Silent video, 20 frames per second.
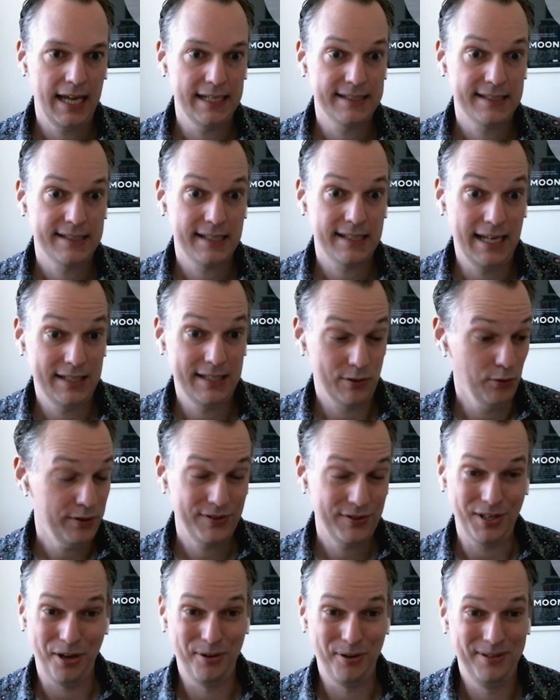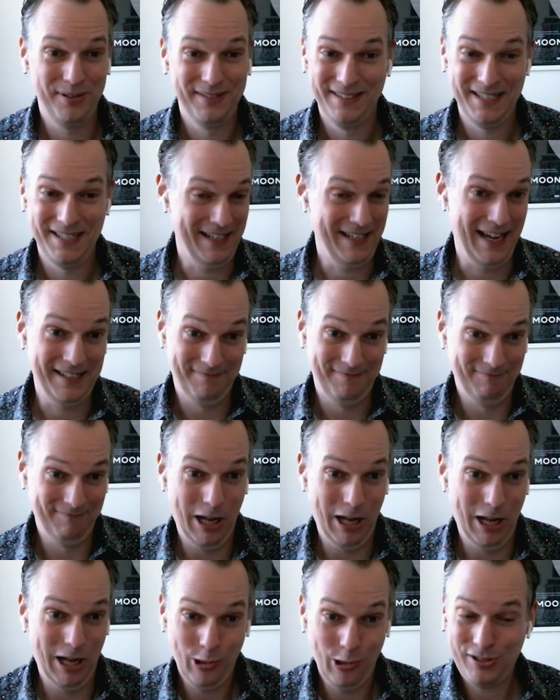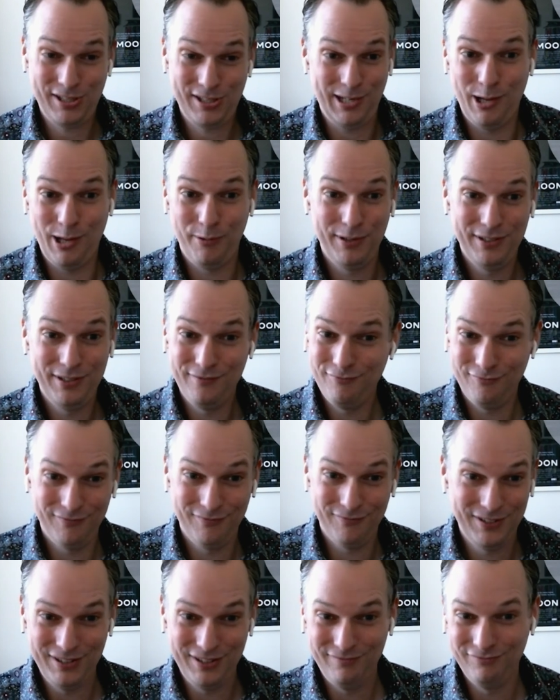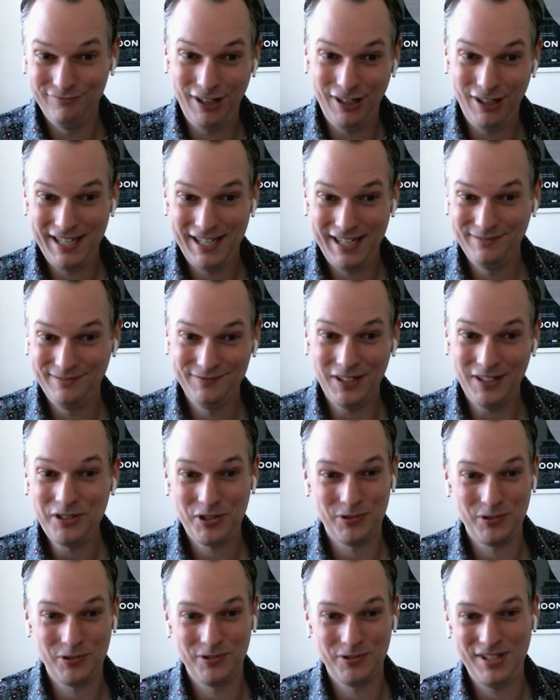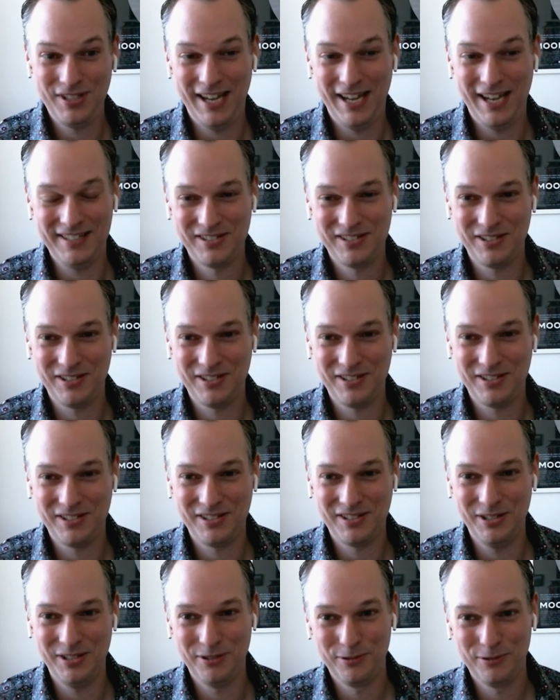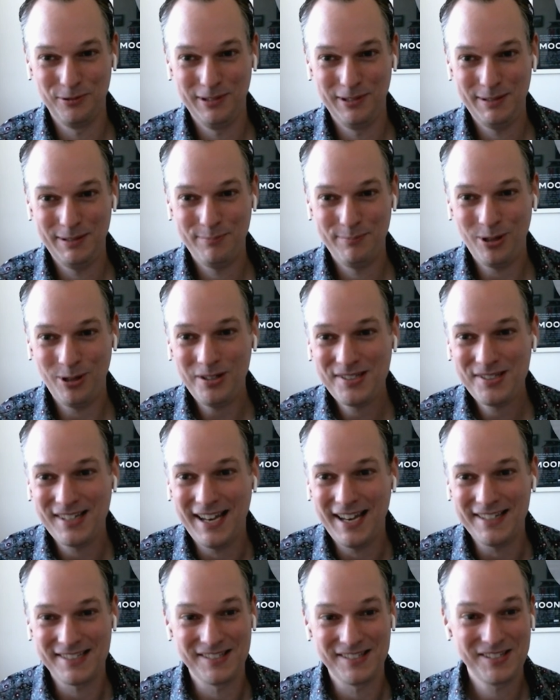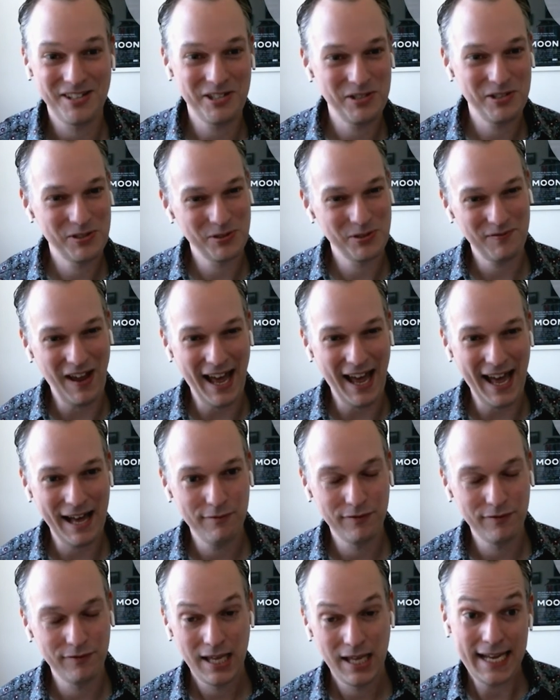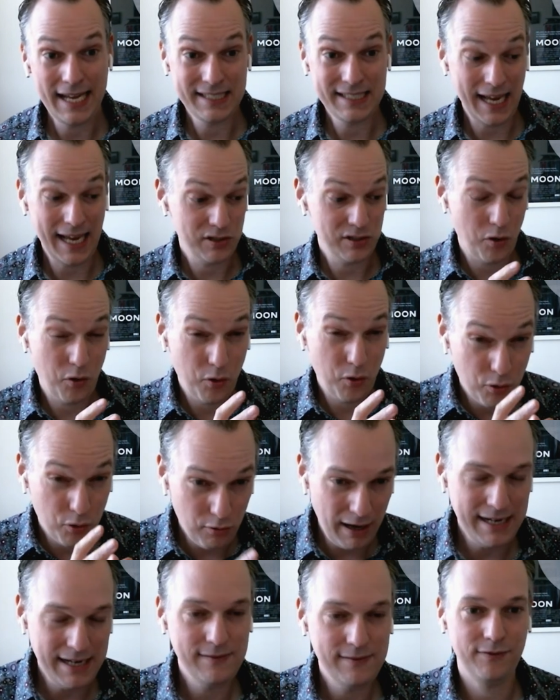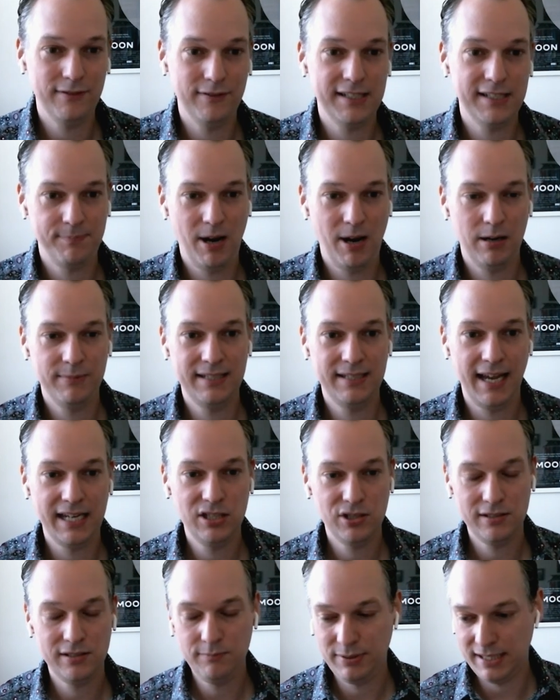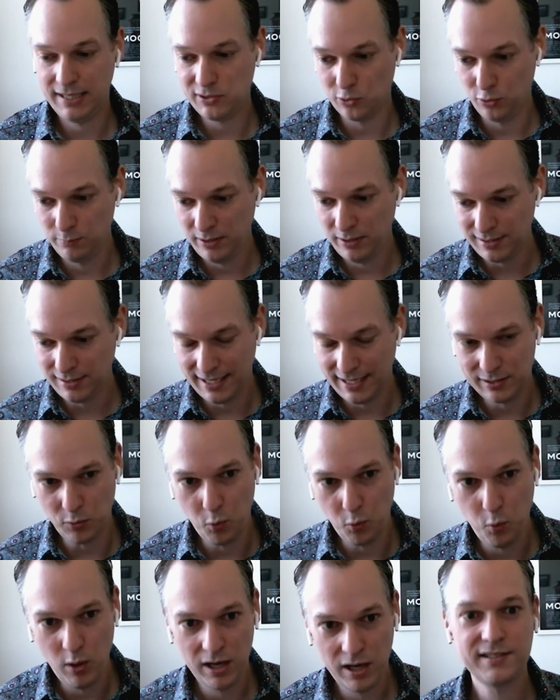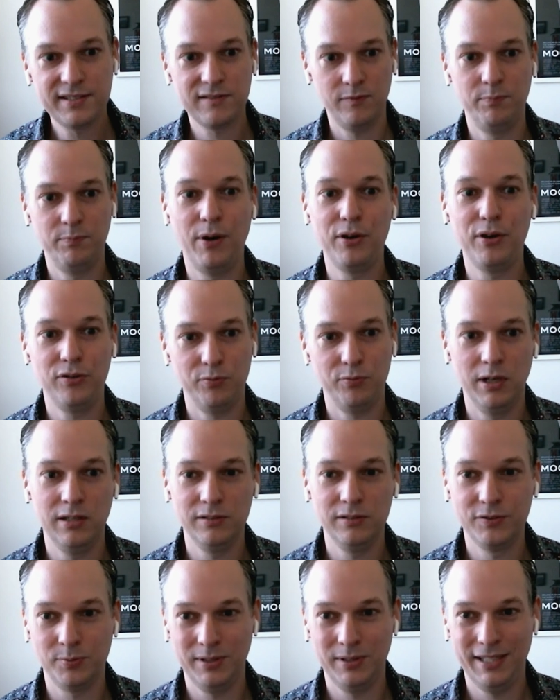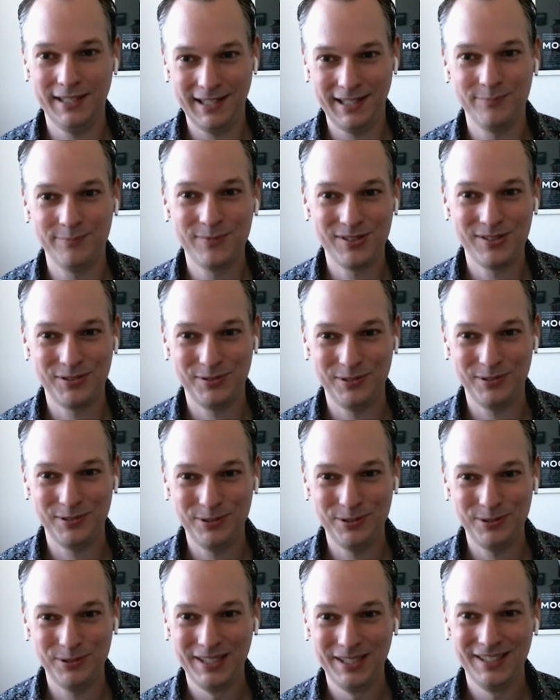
it's also a lot slower than running functional tests that are all in process. And so you sort of have, it's great for experimentation, but it's almost like the worst of both worlds when it comes to